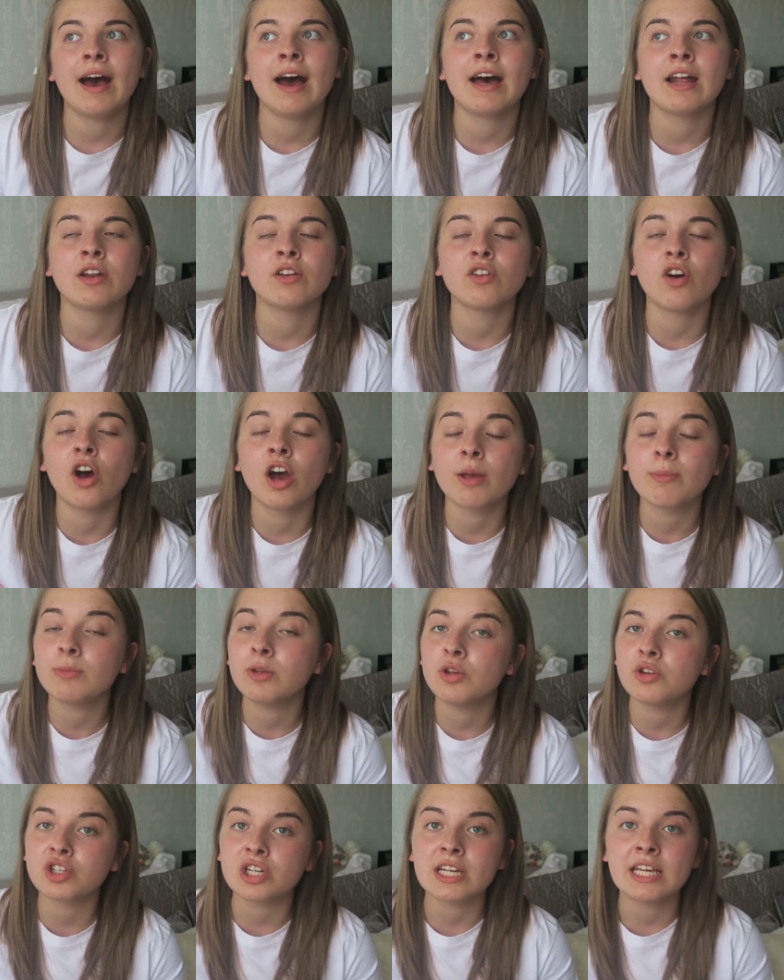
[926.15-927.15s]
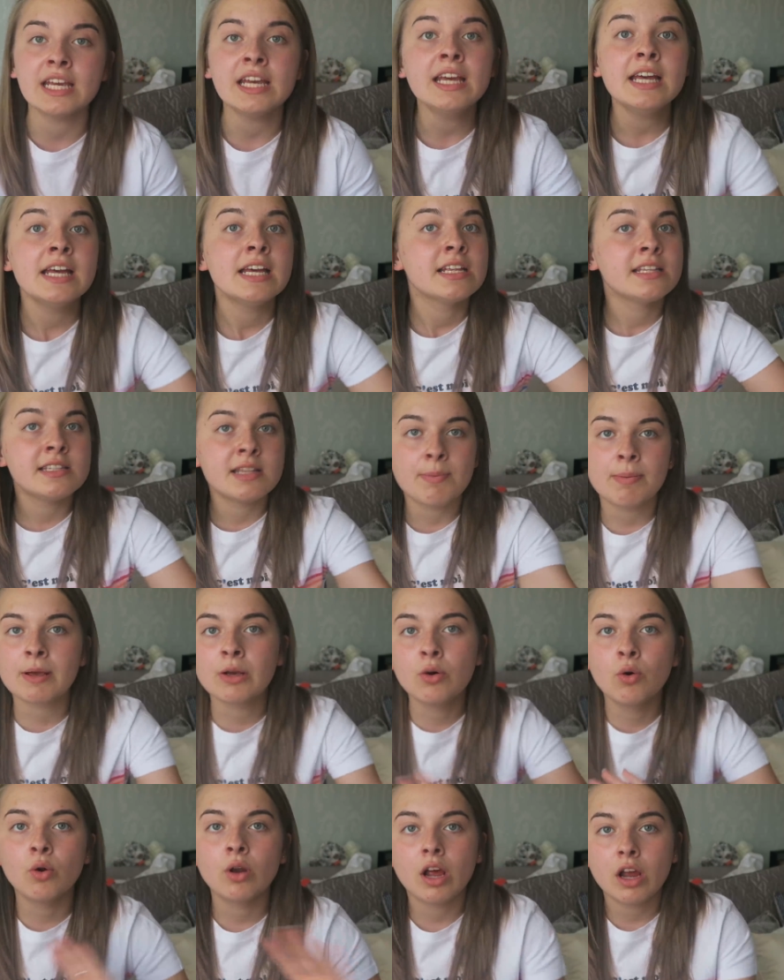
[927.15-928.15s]
And I'm usually
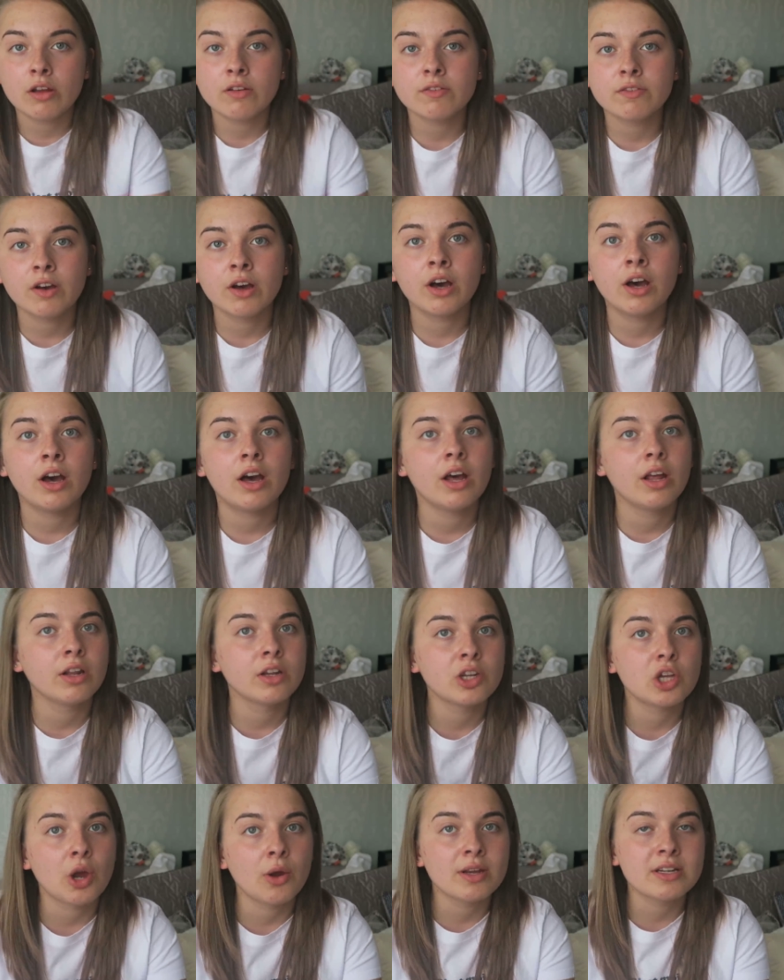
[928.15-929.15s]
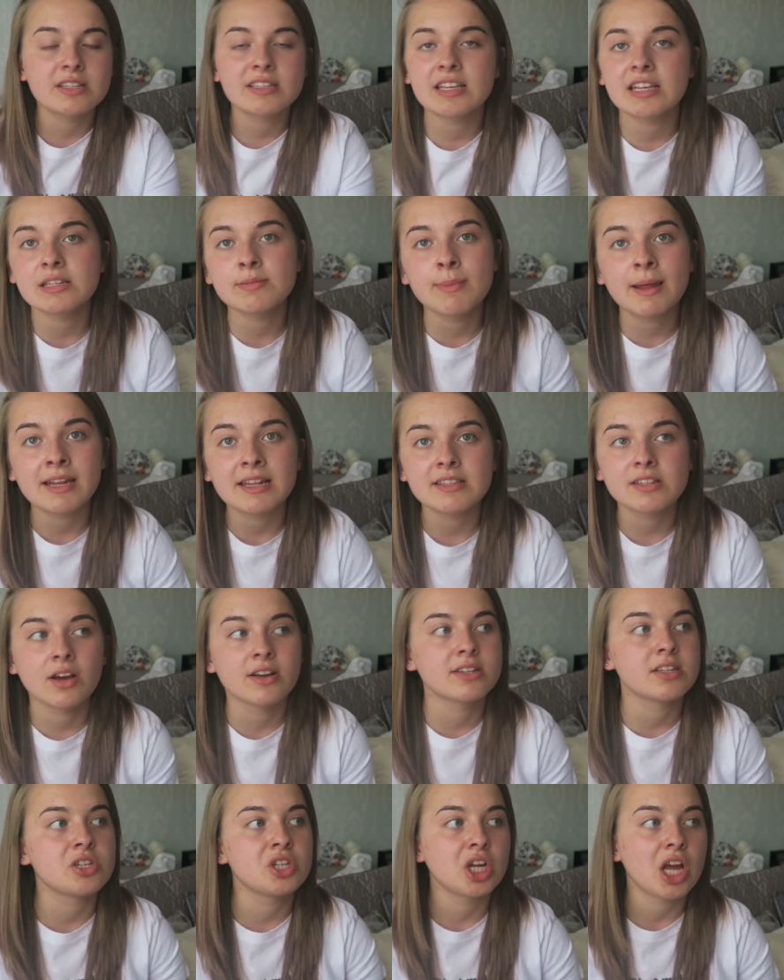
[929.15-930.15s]
zipping all over, going to see as many
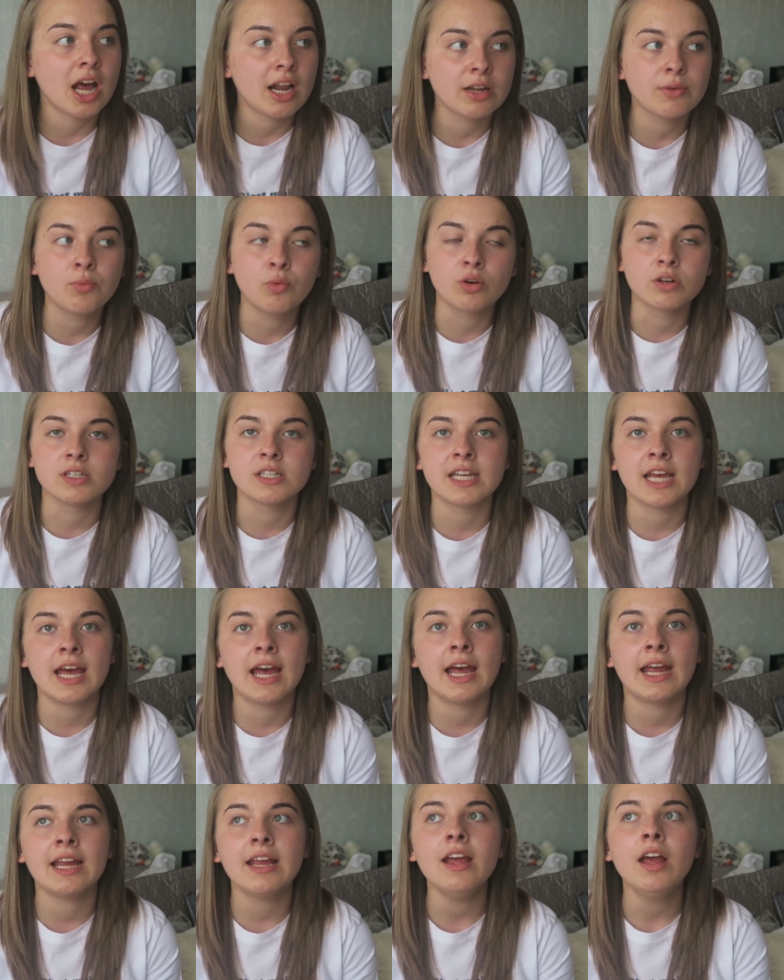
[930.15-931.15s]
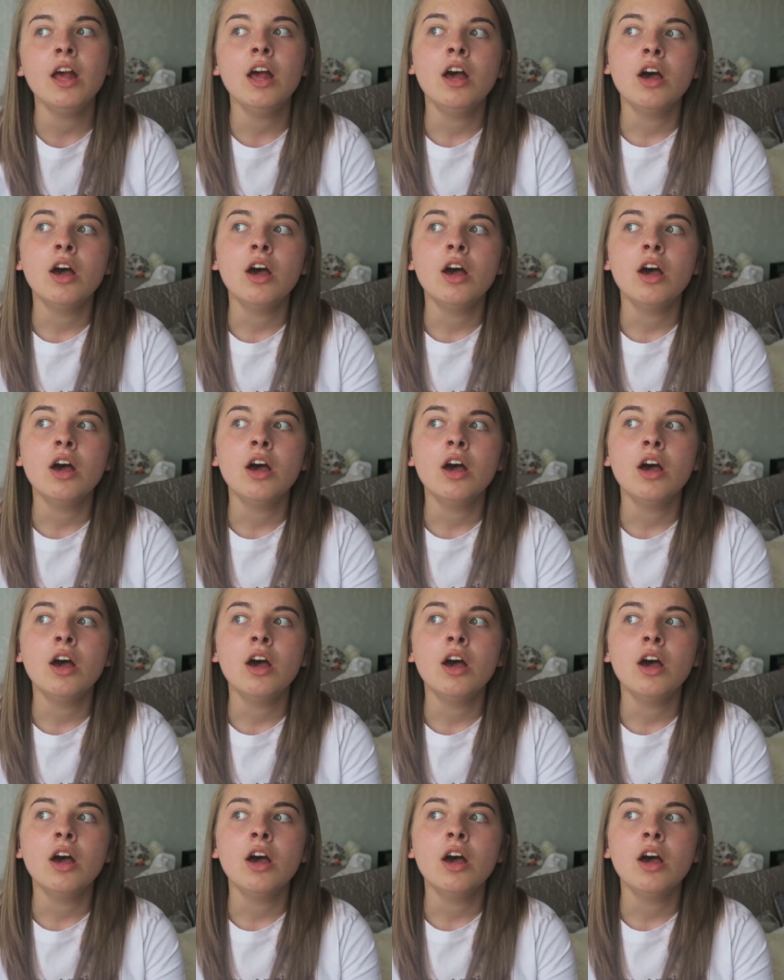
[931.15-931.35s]
sites as you can in one day,